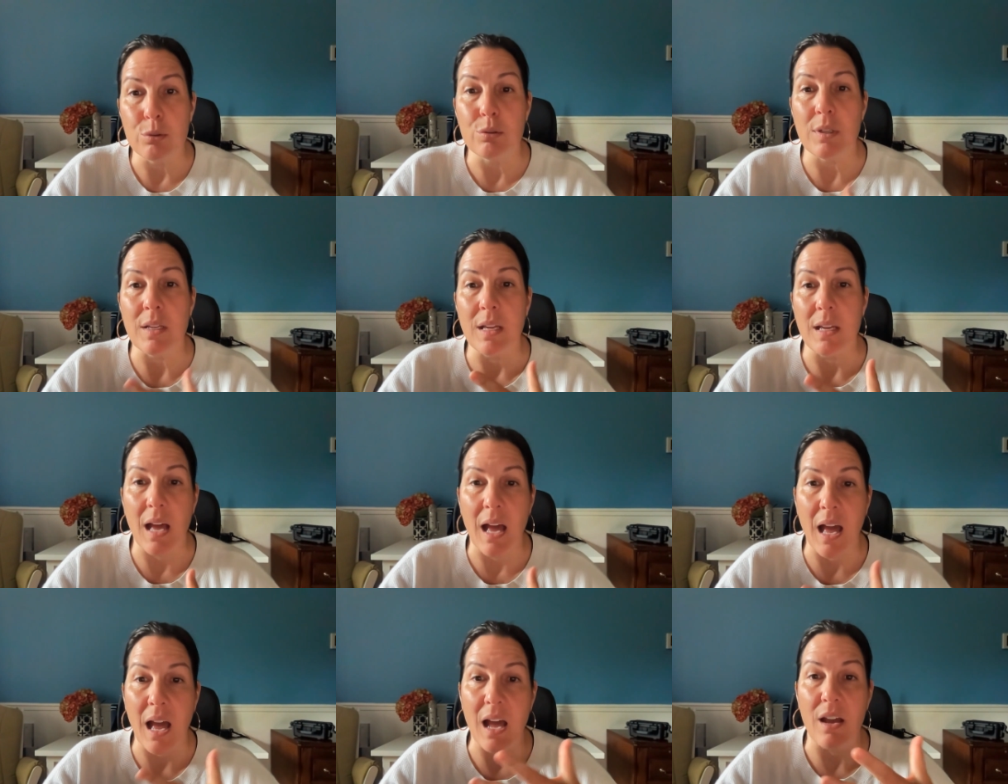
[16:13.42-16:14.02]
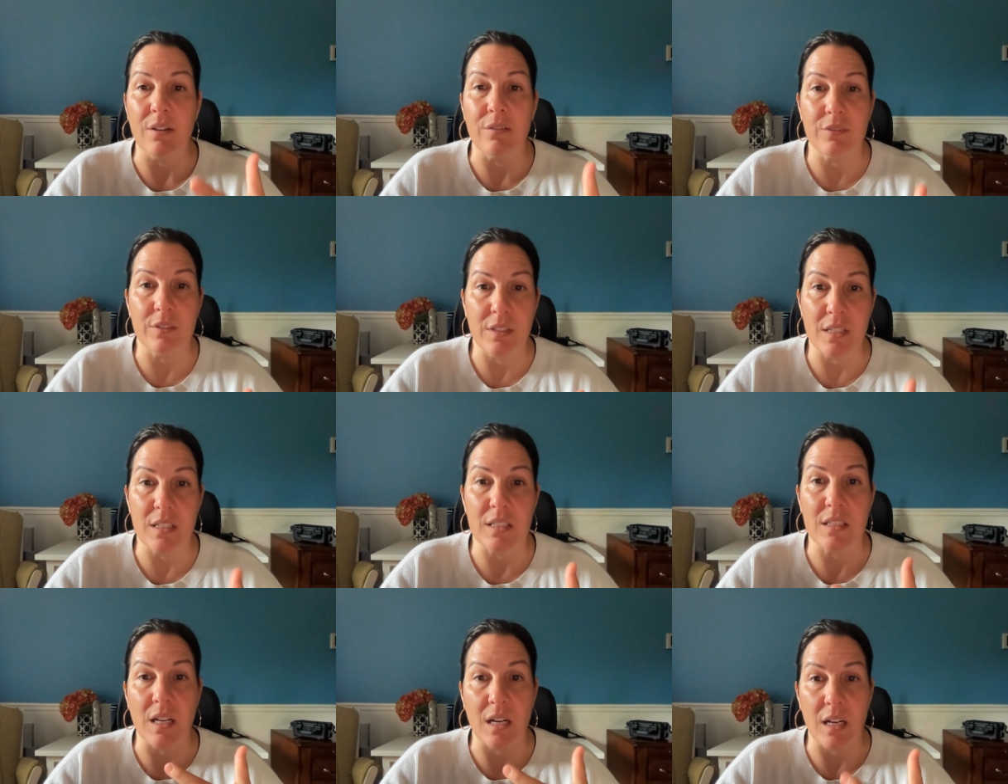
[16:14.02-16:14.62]
they have
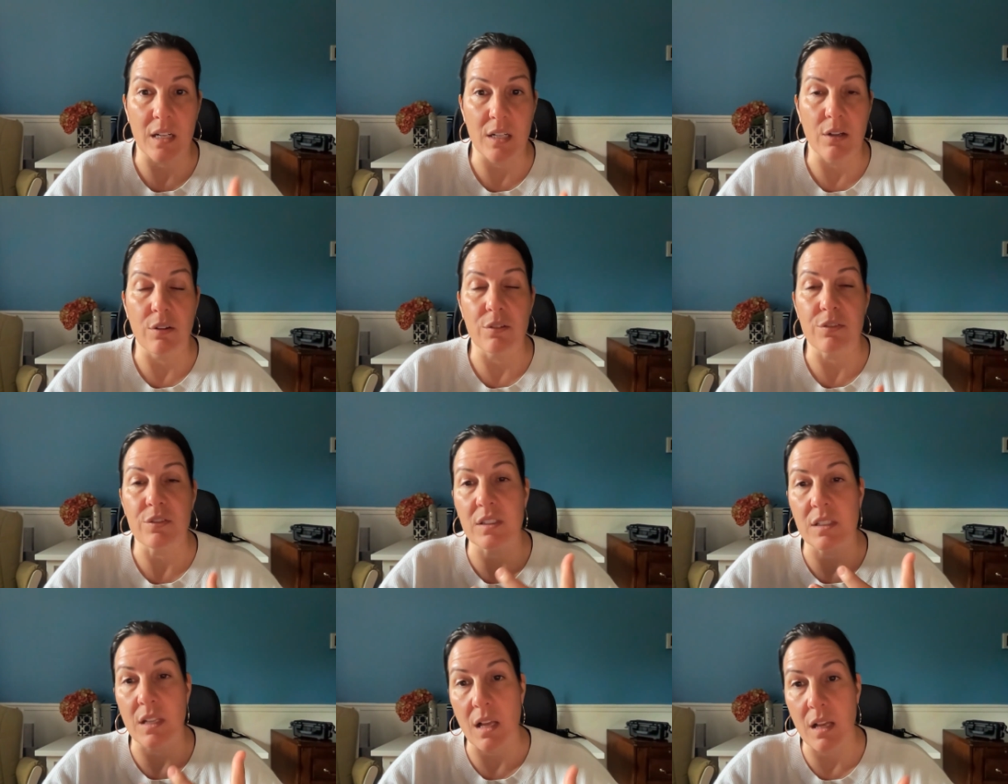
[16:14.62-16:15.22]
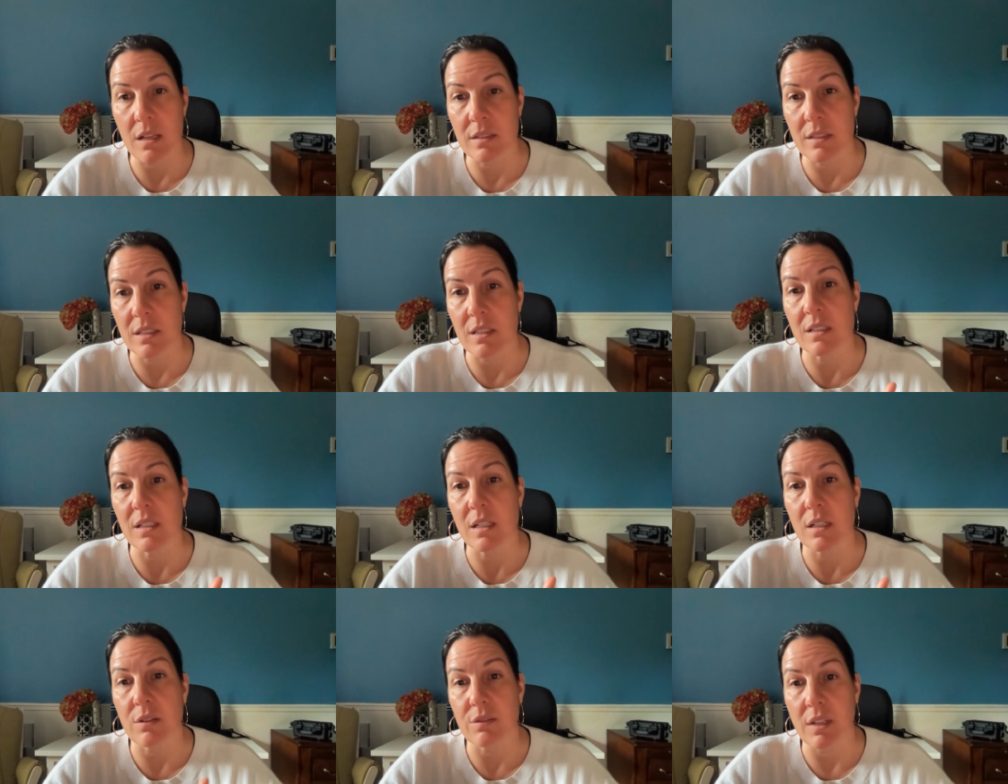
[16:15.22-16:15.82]
this kind of sales
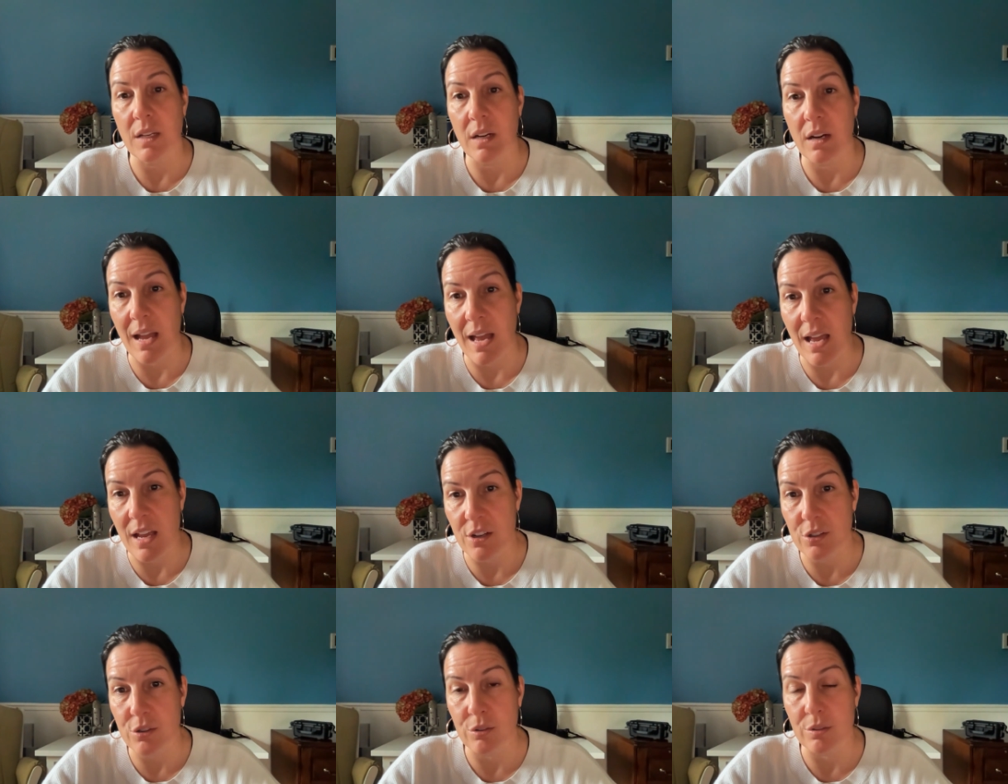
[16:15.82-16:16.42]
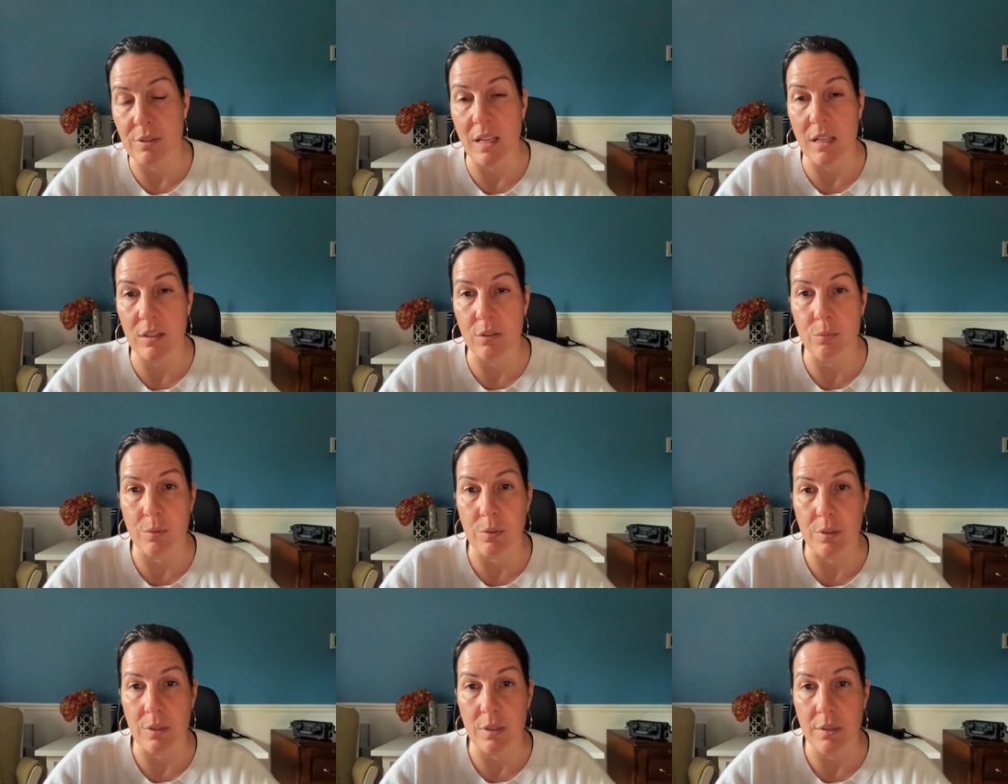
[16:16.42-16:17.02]
inside of their actual
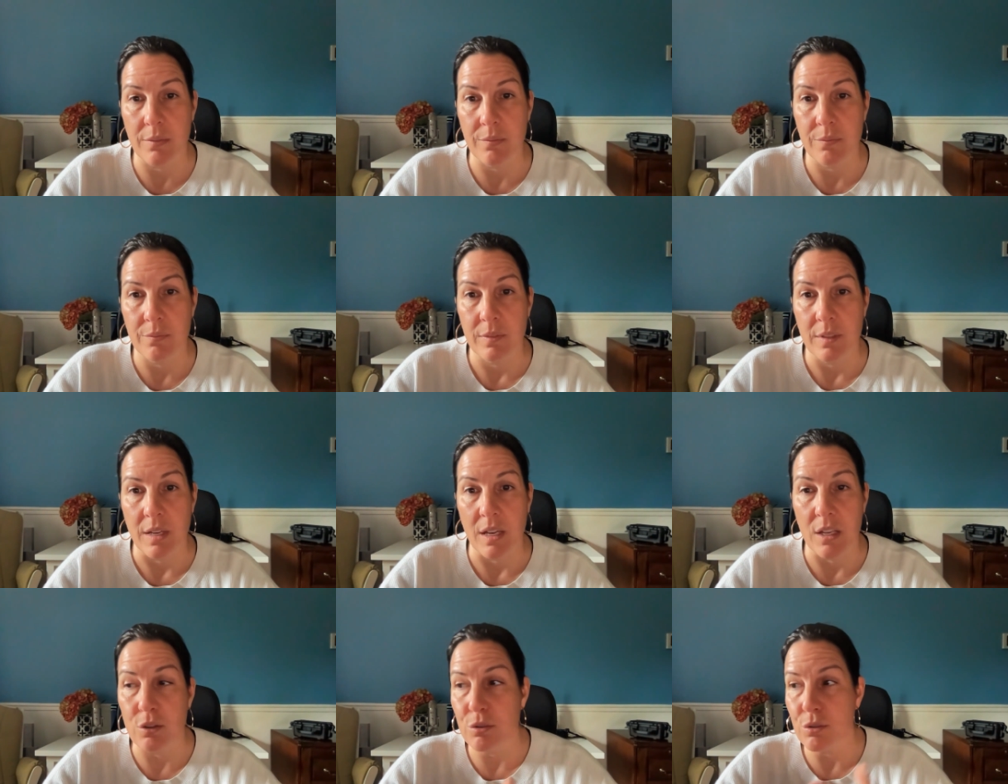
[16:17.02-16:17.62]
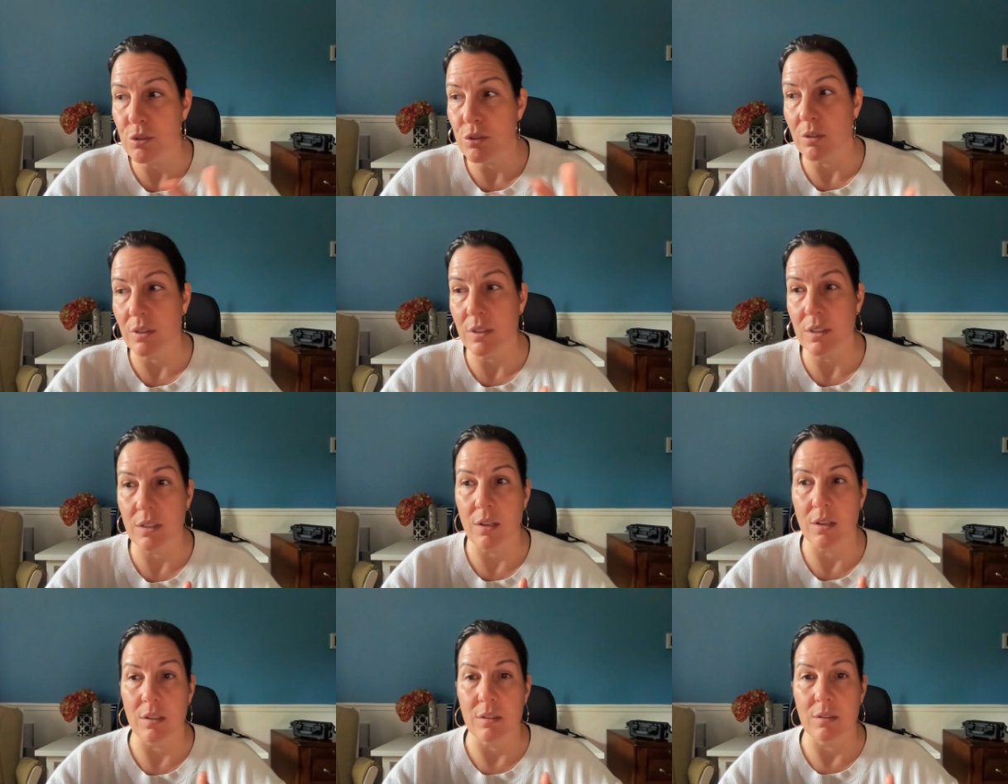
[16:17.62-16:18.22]
network? And usually
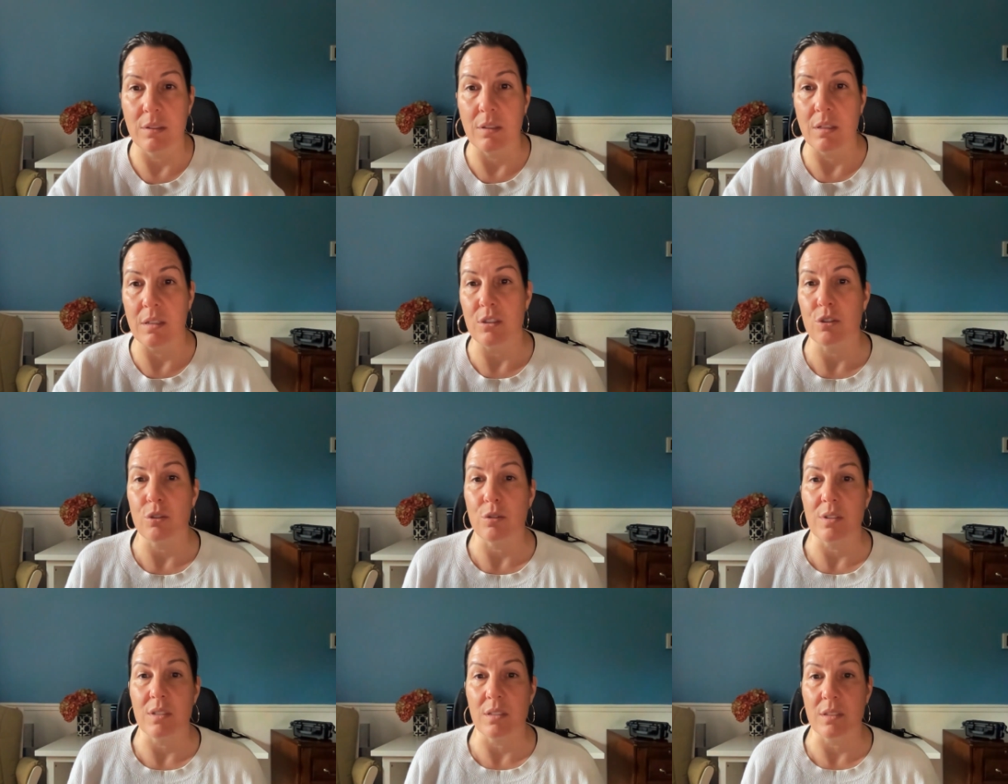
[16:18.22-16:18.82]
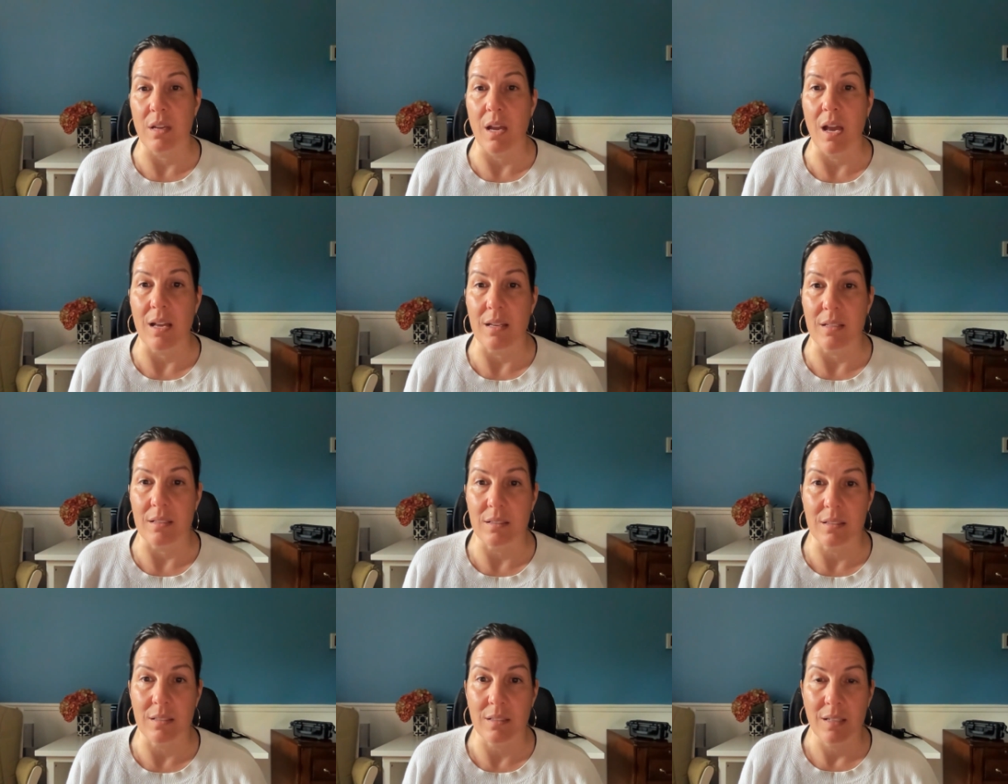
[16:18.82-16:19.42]
the answer is
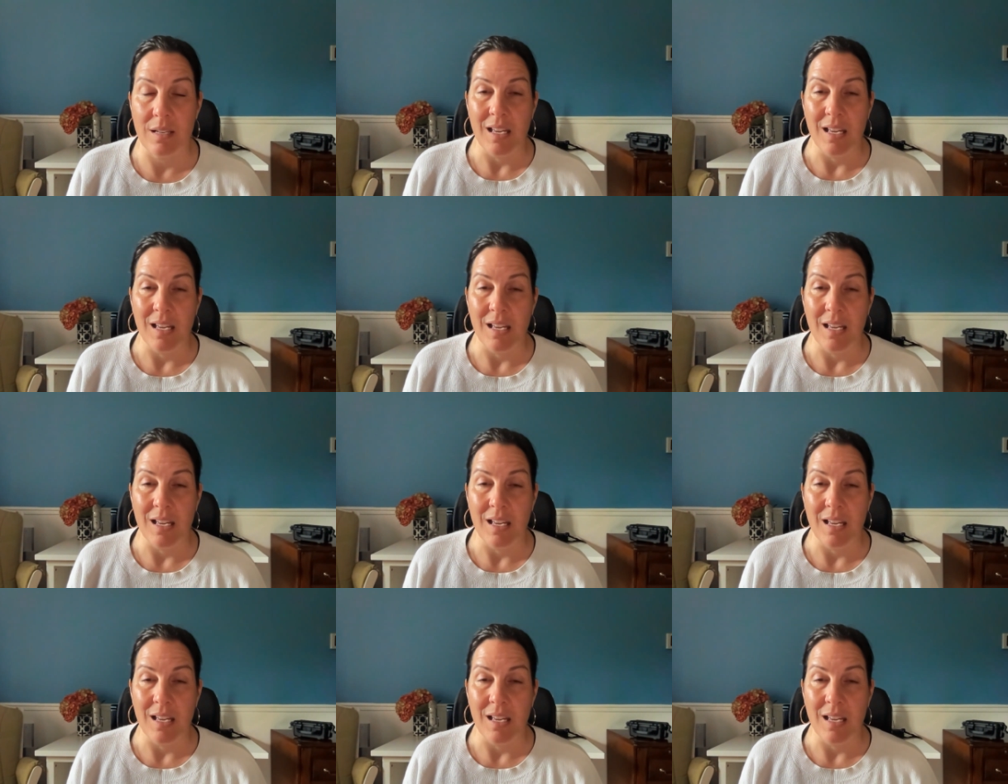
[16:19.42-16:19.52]
yes.